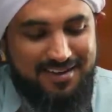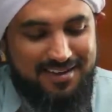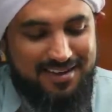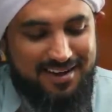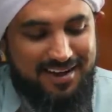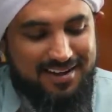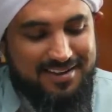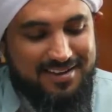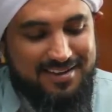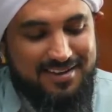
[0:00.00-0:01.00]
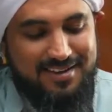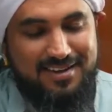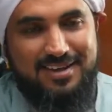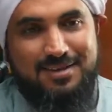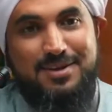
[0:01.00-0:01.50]
Right?
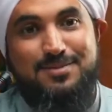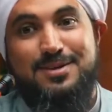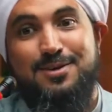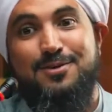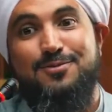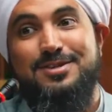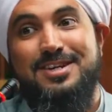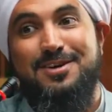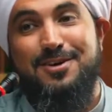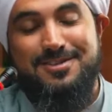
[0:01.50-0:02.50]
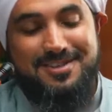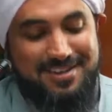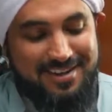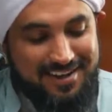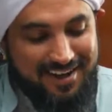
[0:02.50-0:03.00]
He must be known for generosity
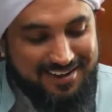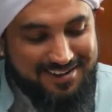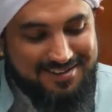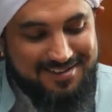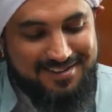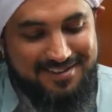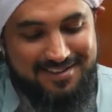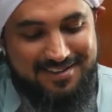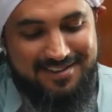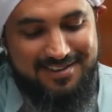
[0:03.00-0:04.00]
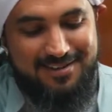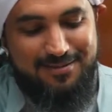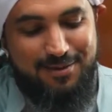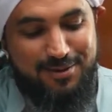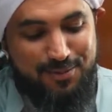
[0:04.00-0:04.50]
and kindness,
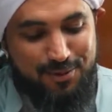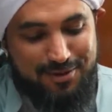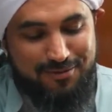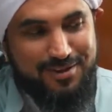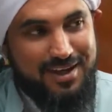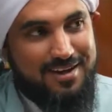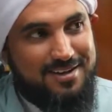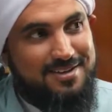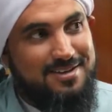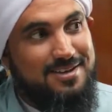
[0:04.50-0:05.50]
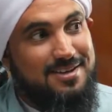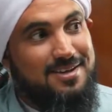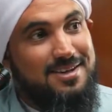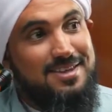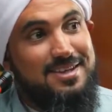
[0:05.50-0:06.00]
for his beautiful character.
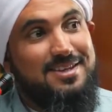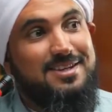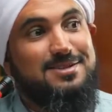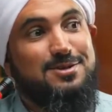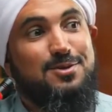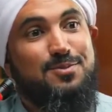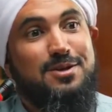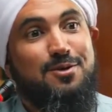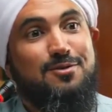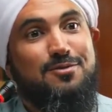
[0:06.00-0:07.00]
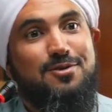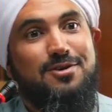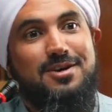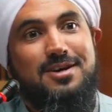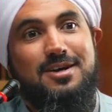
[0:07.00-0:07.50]
The teacher should be known
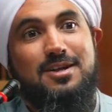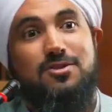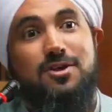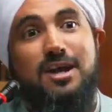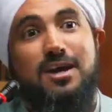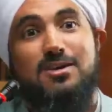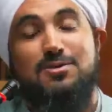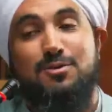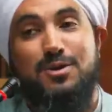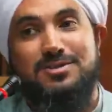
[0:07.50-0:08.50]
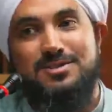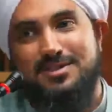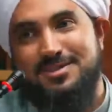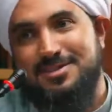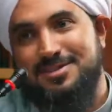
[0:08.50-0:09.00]
for talaqatul wajh.
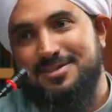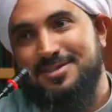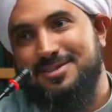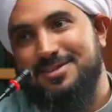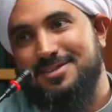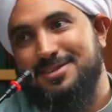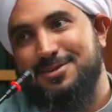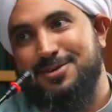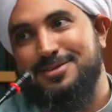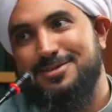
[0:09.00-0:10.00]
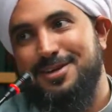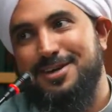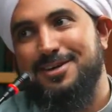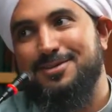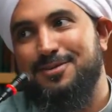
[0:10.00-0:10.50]
You know what is
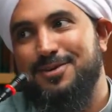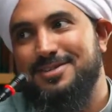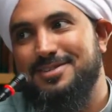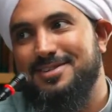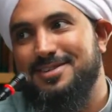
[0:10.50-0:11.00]
talaqatul wajh?